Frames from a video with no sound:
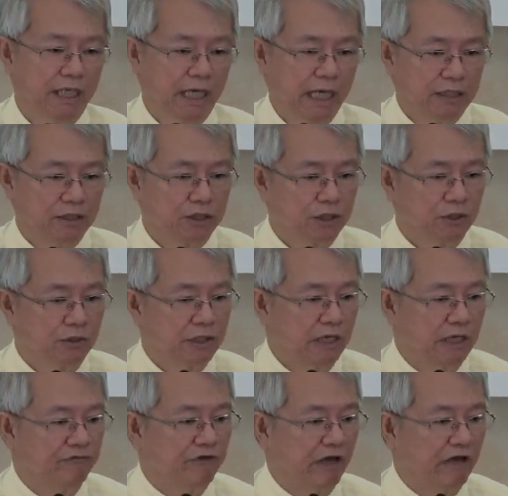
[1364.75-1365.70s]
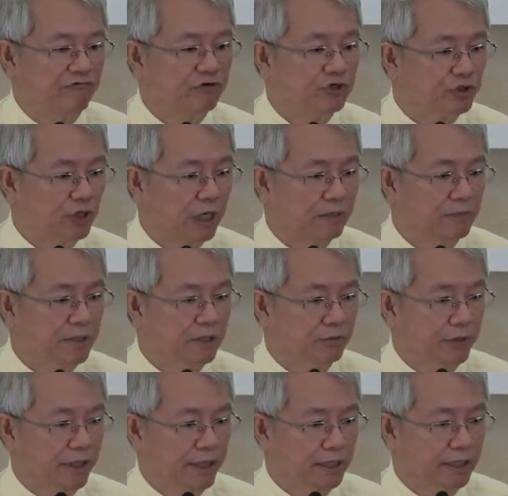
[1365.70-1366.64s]
And so if you have trouble
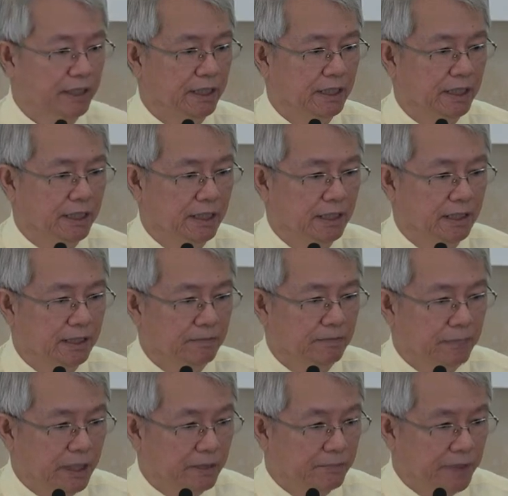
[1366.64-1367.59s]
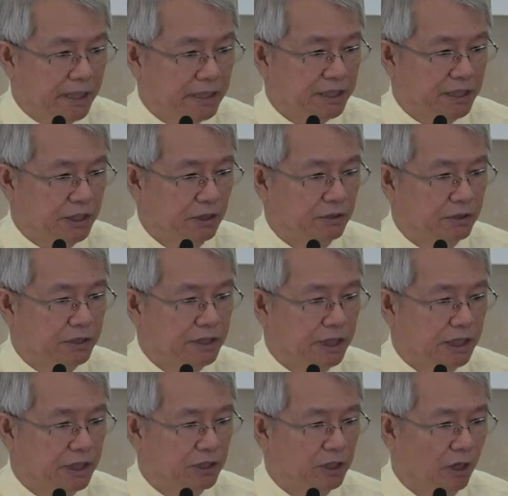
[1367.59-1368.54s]
with
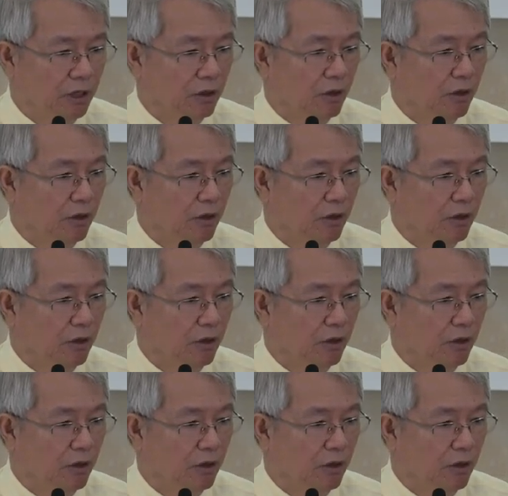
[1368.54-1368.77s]
ppcoc.org,